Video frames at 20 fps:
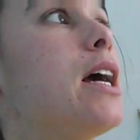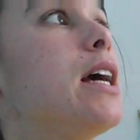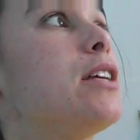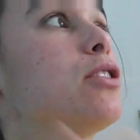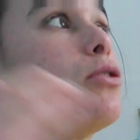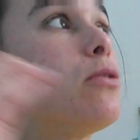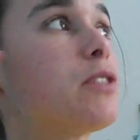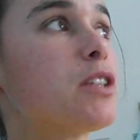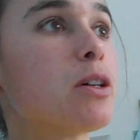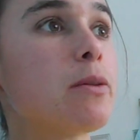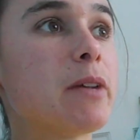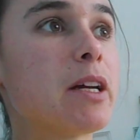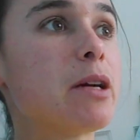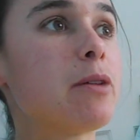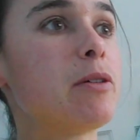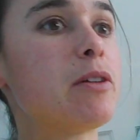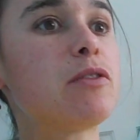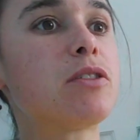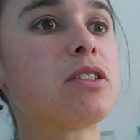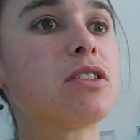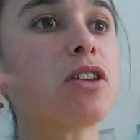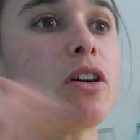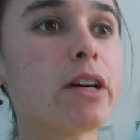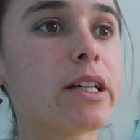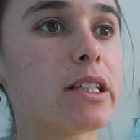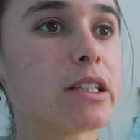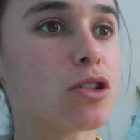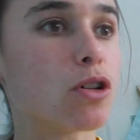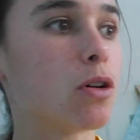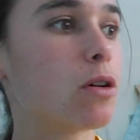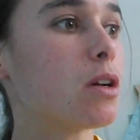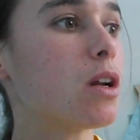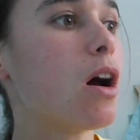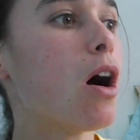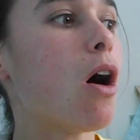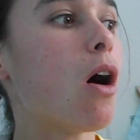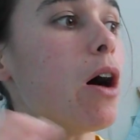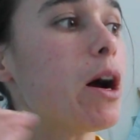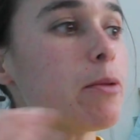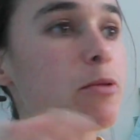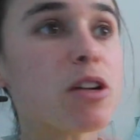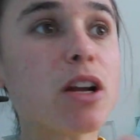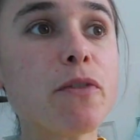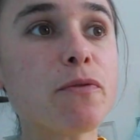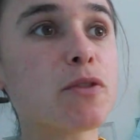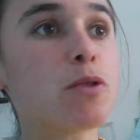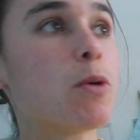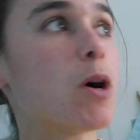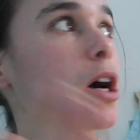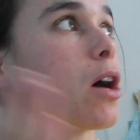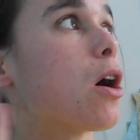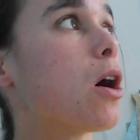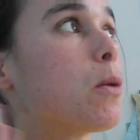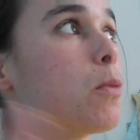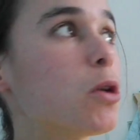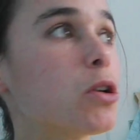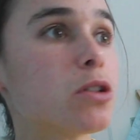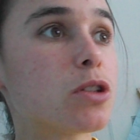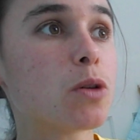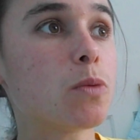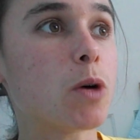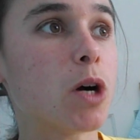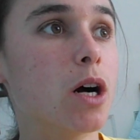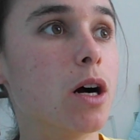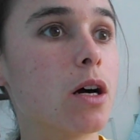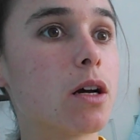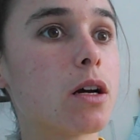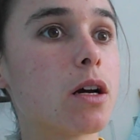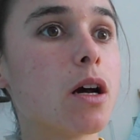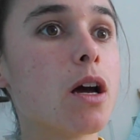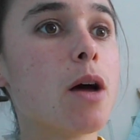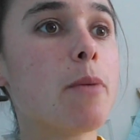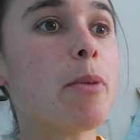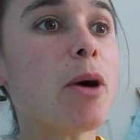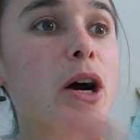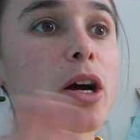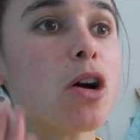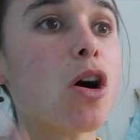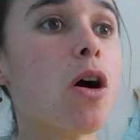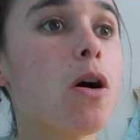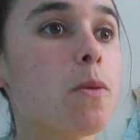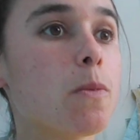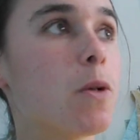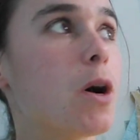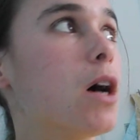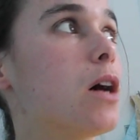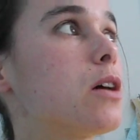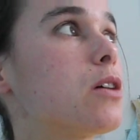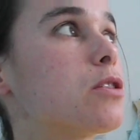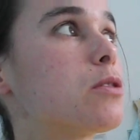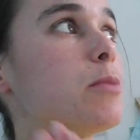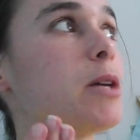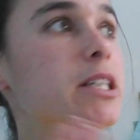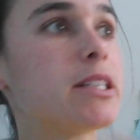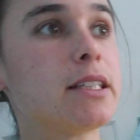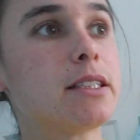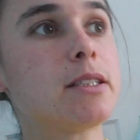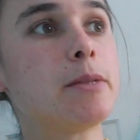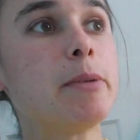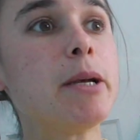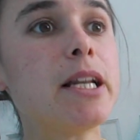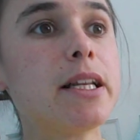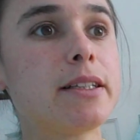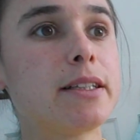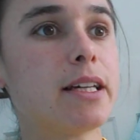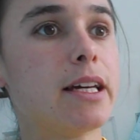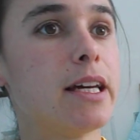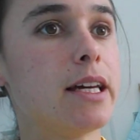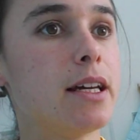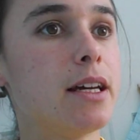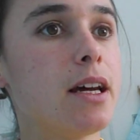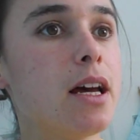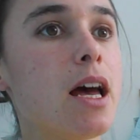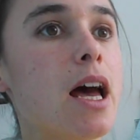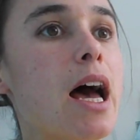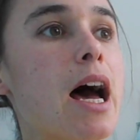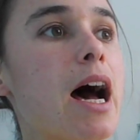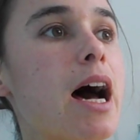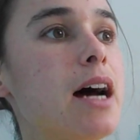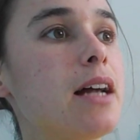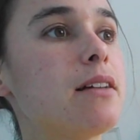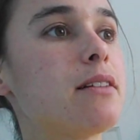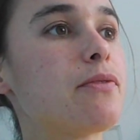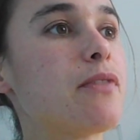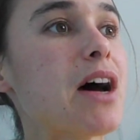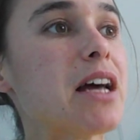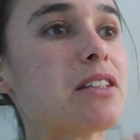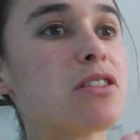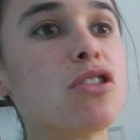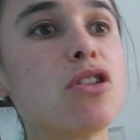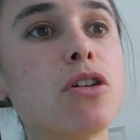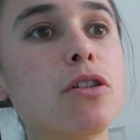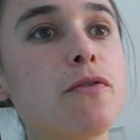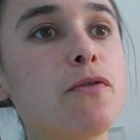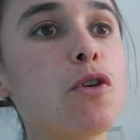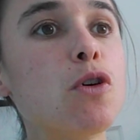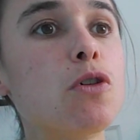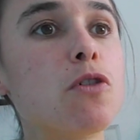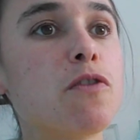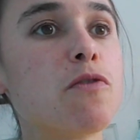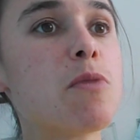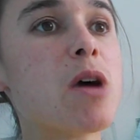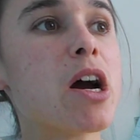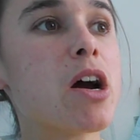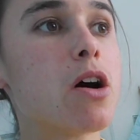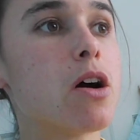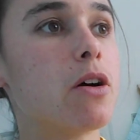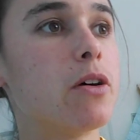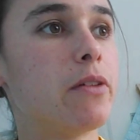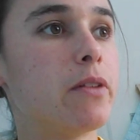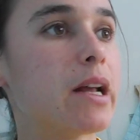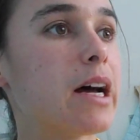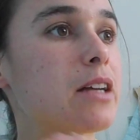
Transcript: It's not something we decided on. I would love to work. I want to work. But I can't work because of my disability. And that's no fault of my own.